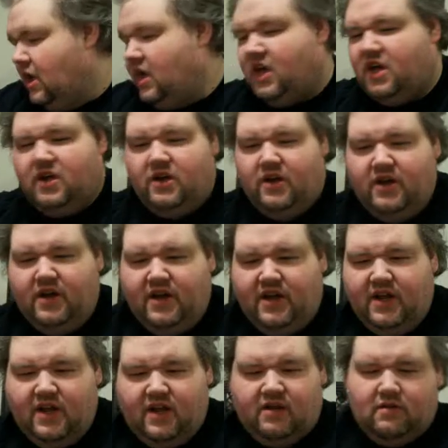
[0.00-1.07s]

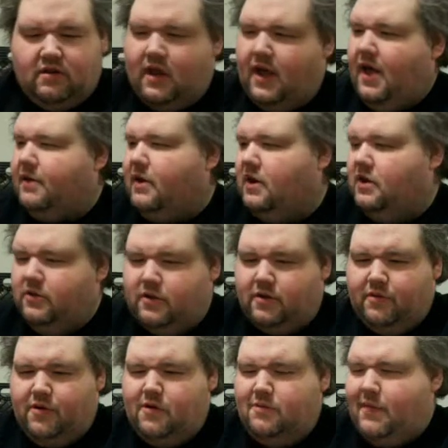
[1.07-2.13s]
Uh, I'm gonna loot the
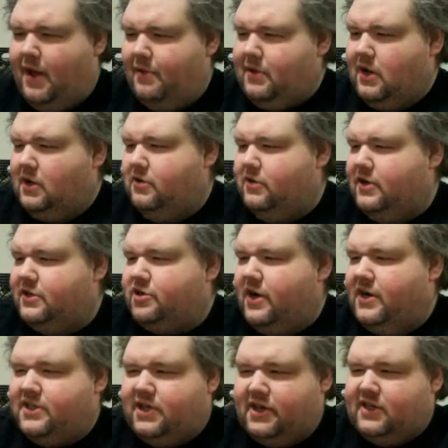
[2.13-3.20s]
room. I'm gonna loot a
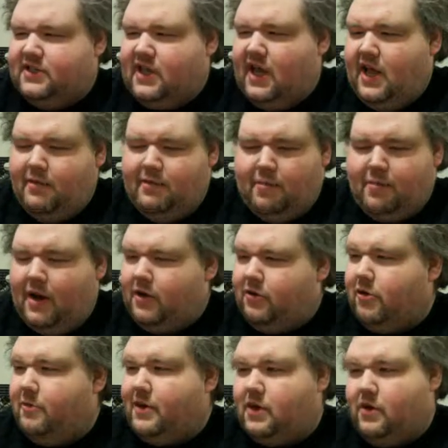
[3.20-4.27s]
treasure because I am a
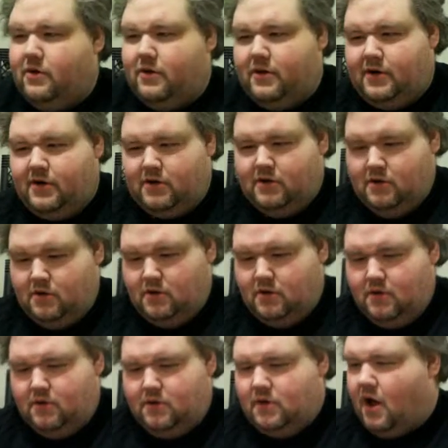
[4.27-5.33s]

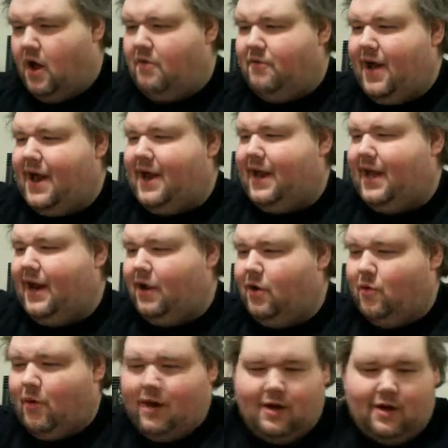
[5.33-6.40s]
corn. All right, I got a
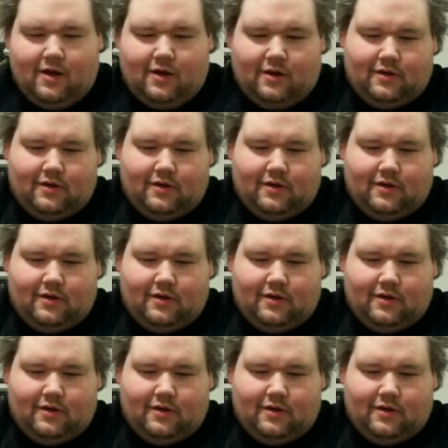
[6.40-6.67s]
wall.